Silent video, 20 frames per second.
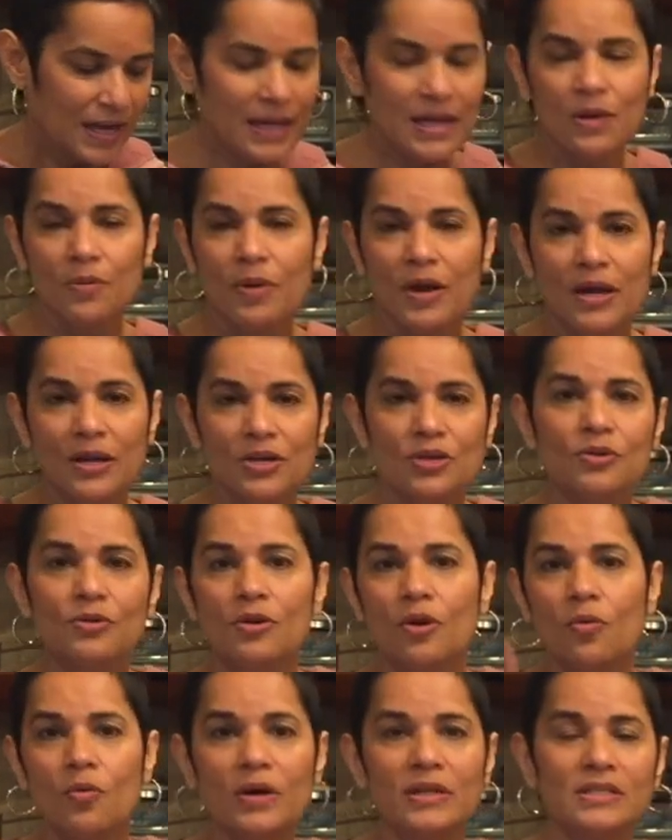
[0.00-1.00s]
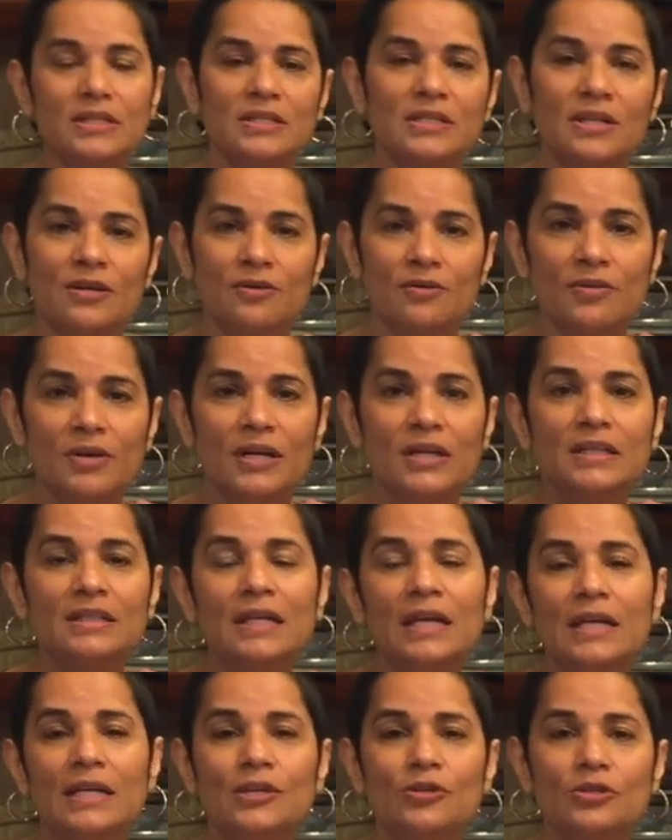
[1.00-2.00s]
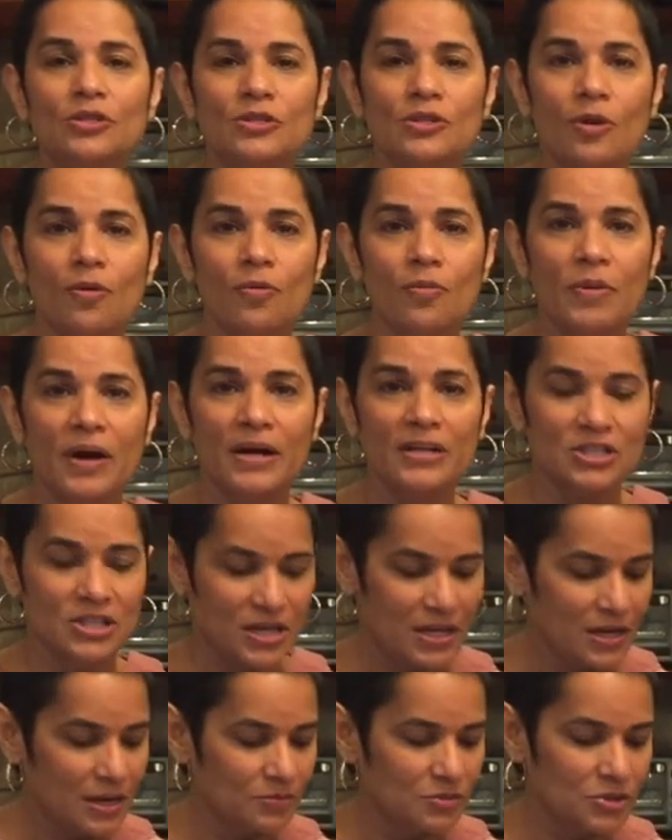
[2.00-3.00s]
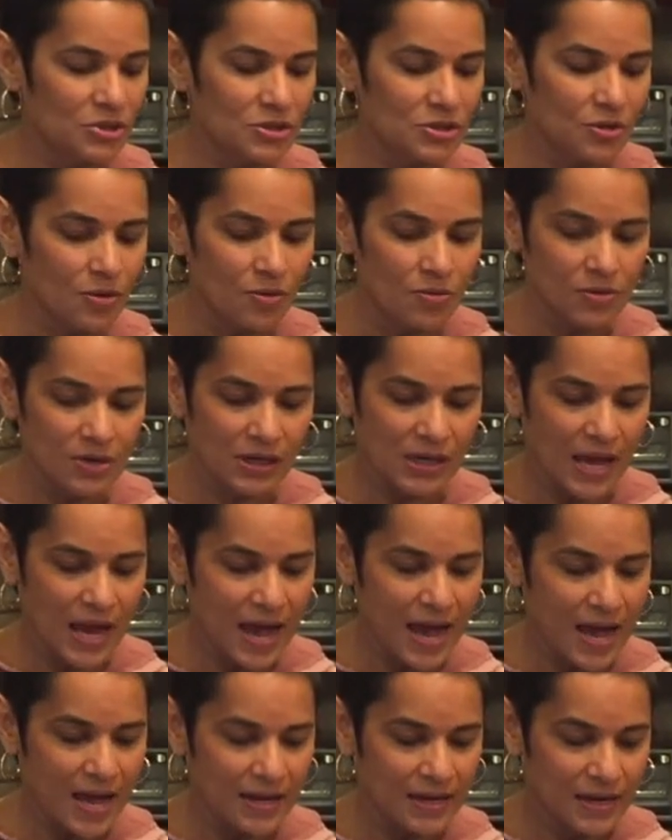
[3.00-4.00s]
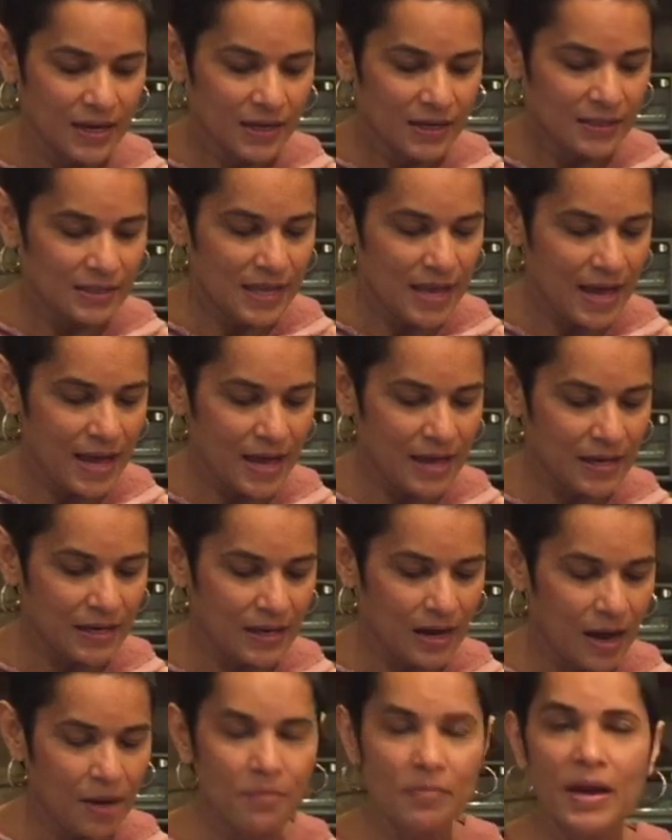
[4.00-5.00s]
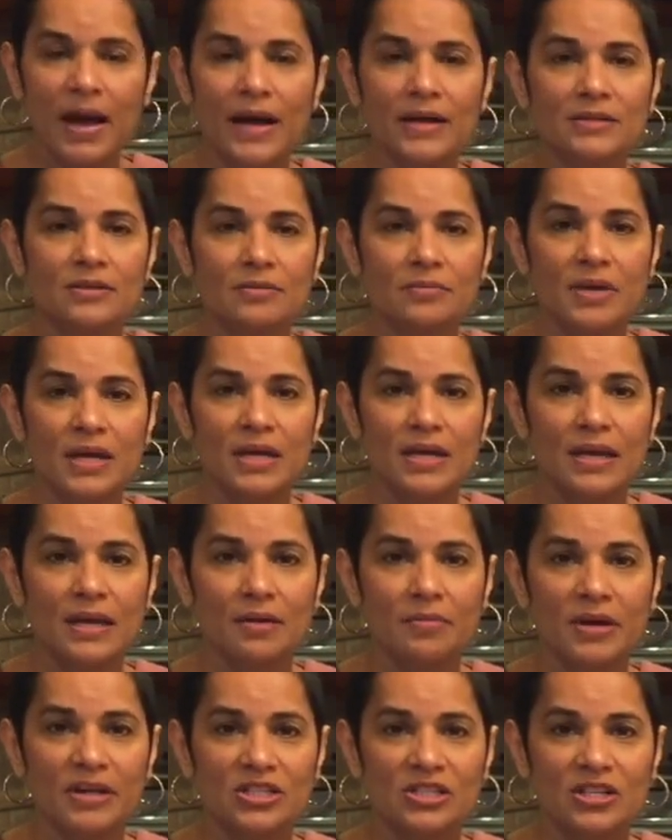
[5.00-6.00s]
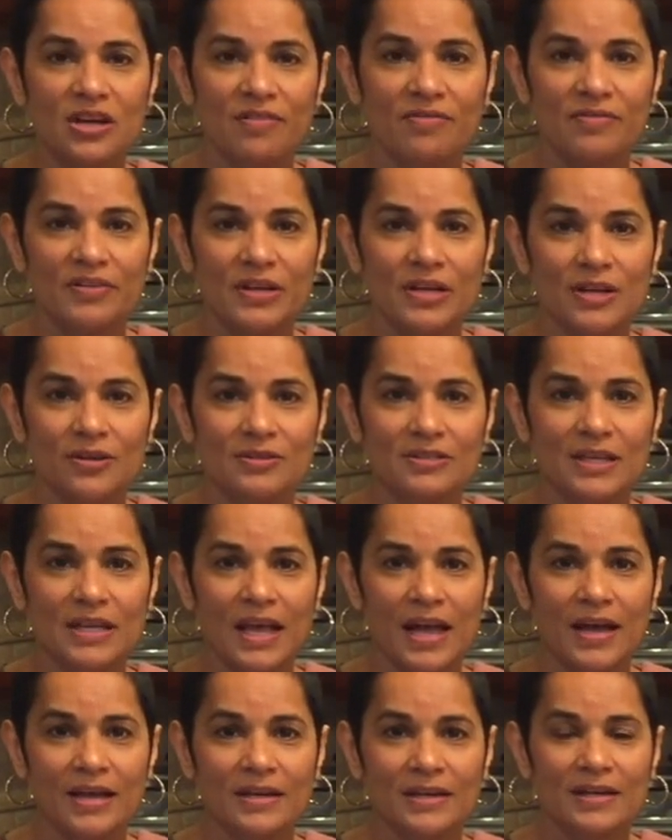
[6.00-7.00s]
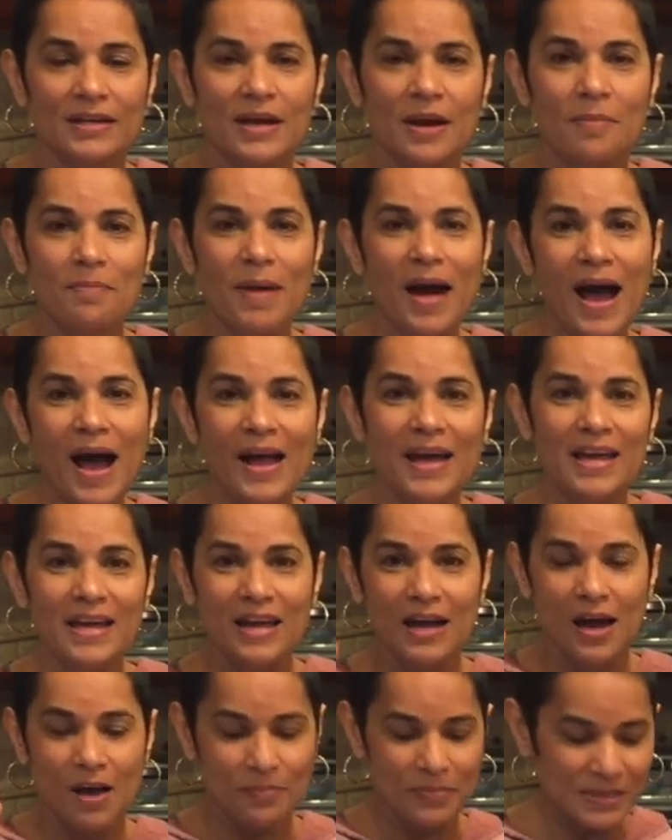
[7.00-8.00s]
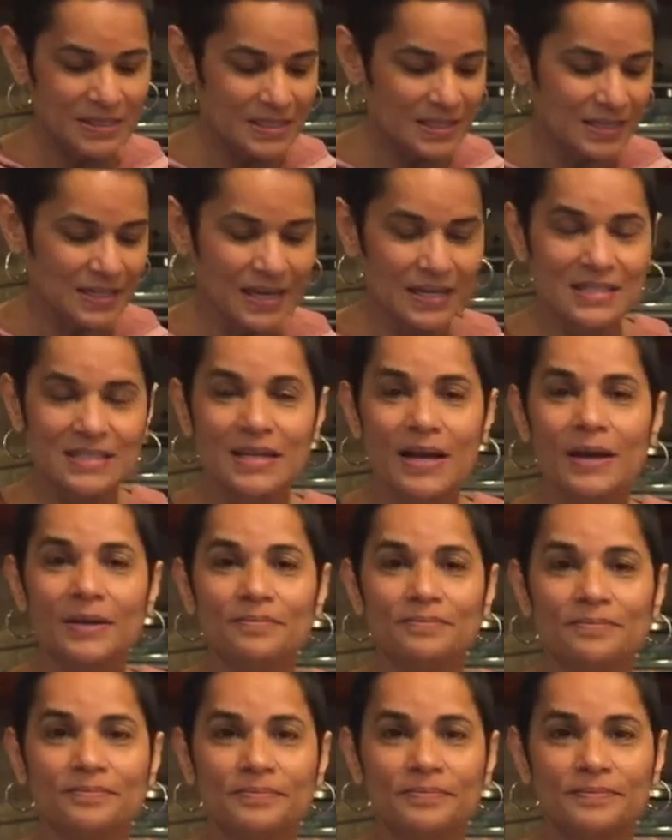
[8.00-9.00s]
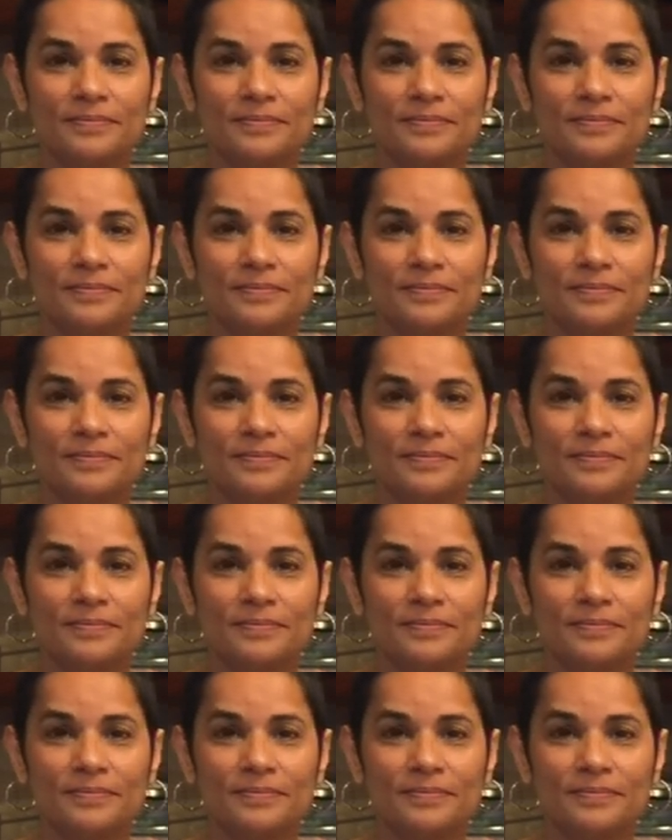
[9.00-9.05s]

Anyway, you know what to do. Thank you so much, and I'm so glad that I'm back to making my chef videos again. Bye, up until next time.